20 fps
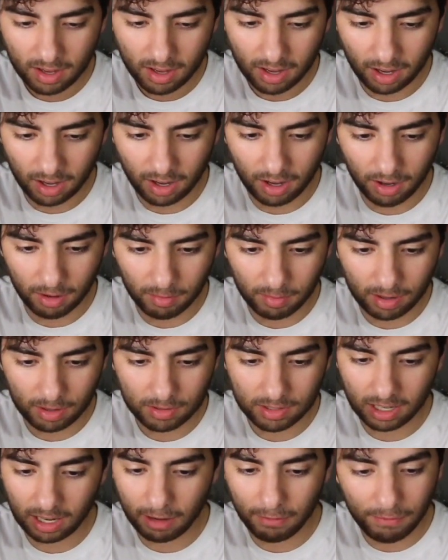I
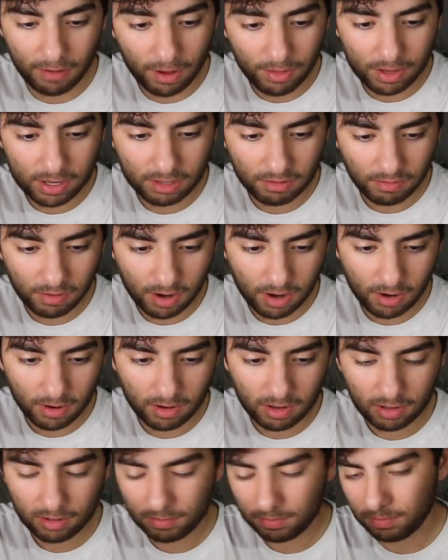was like, I found this
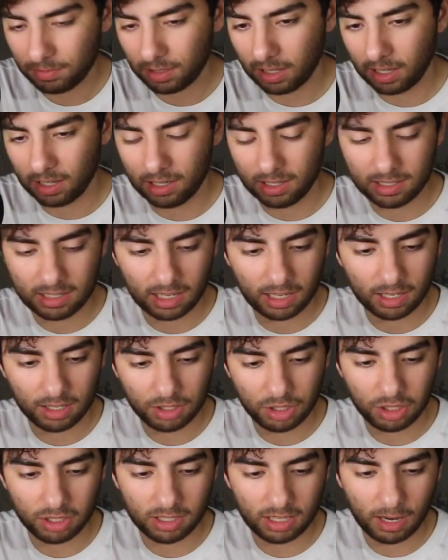phone, and
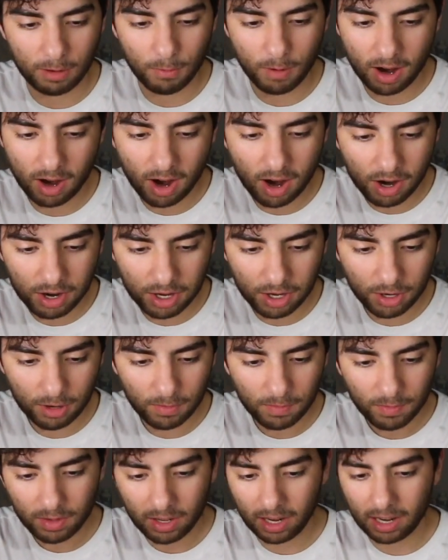she said, where are
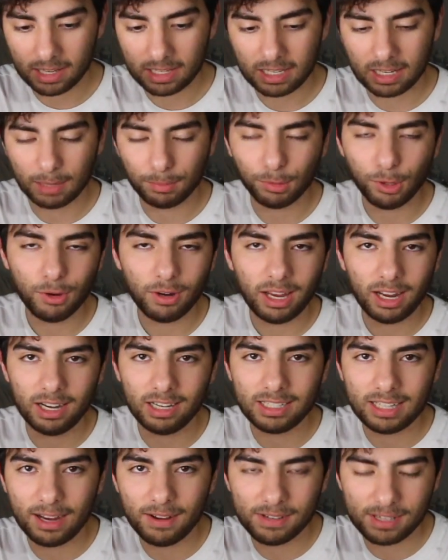you? And I said, I'm located
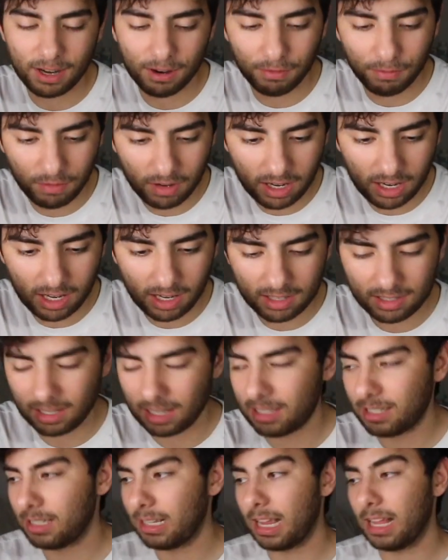downtown Phoenix.
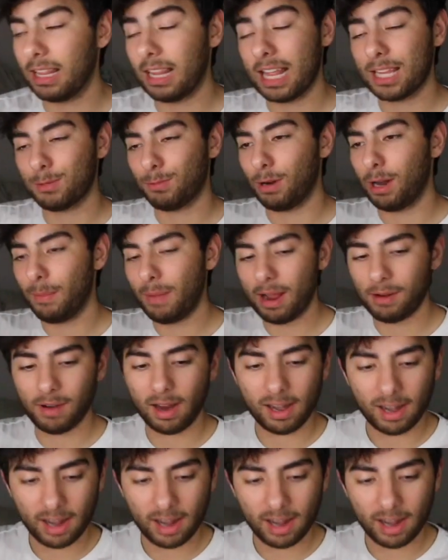That's where I'm at right